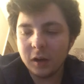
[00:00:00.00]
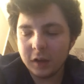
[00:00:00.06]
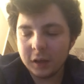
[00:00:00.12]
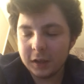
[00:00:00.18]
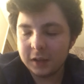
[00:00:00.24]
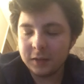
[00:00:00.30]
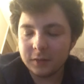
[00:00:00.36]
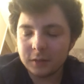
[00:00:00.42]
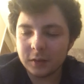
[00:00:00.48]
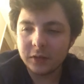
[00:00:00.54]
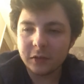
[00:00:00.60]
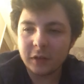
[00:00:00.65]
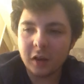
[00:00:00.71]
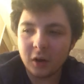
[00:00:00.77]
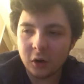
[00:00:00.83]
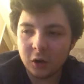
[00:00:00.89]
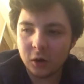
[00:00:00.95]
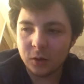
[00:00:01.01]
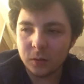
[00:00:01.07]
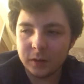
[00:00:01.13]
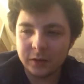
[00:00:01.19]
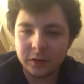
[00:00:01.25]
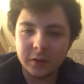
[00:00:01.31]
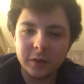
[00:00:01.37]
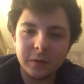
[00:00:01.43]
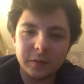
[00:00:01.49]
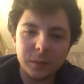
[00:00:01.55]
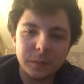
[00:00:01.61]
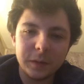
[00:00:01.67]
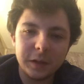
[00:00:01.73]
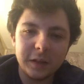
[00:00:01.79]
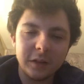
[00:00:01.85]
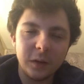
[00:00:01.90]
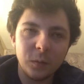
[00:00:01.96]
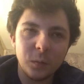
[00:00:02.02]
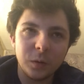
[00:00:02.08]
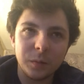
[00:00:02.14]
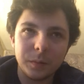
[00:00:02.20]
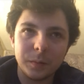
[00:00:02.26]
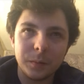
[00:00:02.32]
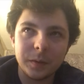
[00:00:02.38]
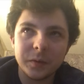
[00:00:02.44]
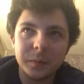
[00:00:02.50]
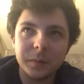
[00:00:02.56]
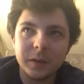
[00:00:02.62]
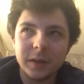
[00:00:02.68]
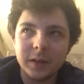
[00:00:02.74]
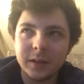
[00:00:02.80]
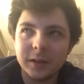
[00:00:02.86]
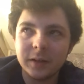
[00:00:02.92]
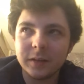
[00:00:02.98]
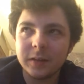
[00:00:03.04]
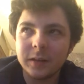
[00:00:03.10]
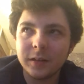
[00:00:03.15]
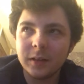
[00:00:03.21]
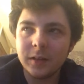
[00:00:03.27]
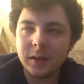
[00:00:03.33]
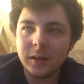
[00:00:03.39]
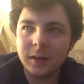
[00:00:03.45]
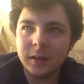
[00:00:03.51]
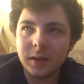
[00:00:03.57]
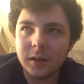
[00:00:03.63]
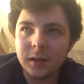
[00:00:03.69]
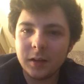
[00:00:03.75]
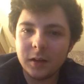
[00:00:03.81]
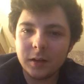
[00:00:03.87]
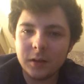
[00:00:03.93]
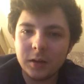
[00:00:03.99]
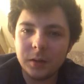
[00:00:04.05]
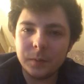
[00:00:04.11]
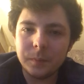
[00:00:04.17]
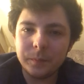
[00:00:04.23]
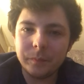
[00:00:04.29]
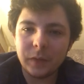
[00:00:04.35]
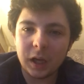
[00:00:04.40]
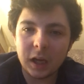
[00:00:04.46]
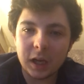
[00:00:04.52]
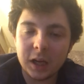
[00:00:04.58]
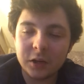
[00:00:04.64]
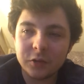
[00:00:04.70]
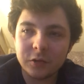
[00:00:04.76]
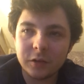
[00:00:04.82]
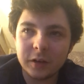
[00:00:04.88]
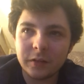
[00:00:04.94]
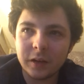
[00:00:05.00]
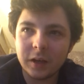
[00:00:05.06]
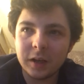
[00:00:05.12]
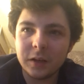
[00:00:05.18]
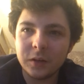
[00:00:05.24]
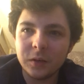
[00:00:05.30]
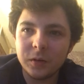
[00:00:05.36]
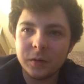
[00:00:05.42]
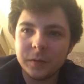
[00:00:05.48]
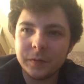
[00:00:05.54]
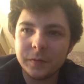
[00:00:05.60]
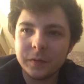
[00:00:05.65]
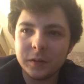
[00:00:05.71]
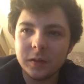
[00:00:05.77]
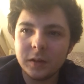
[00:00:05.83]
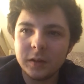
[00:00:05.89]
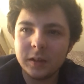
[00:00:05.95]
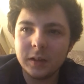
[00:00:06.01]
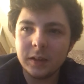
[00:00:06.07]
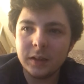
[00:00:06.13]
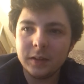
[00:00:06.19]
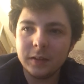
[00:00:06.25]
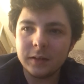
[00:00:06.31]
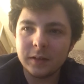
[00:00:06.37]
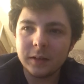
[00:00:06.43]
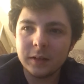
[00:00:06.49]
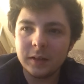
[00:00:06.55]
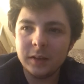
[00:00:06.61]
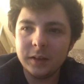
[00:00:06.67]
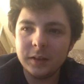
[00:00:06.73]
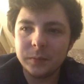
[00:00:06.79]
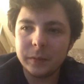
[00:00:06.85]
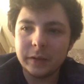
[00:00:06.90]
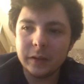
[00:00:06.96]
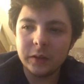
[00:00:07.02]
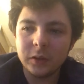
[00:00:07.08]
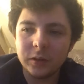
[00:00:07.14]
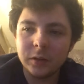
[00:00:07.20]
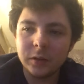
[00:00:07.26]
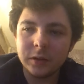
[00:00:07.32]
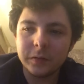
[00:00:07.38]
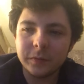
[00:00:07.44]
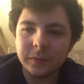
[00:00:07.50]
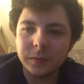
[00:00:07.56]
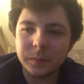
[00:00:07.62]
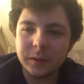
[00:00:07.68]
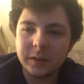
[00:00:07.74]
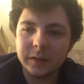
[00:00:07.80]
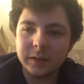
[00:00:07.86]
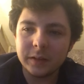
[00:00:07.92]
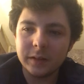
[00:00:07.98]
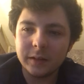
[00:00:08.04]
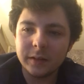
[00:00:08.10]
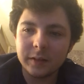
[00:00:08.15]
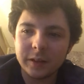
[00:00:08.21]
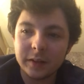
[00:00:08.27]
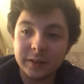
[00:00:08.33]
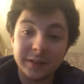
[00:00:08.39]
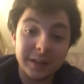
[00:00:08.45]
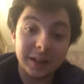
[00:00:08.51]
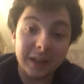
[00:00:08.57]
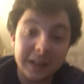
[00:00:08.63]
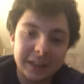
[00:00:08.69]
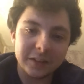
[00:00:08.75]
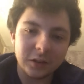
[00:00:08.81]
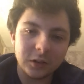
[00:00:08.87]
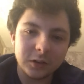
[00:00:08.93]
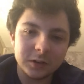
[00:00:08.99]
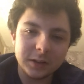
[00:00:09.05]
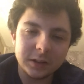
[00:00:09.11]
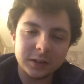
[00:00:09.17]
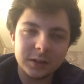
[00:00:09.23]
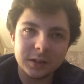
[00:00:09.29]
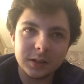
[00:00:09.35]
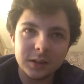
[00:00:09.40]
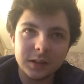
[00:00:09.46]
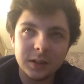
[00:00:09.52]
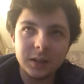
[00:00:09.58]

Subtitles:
literally always there for me. He's like one of my best mates. I can't stress that enough. He's been there for me since I started college,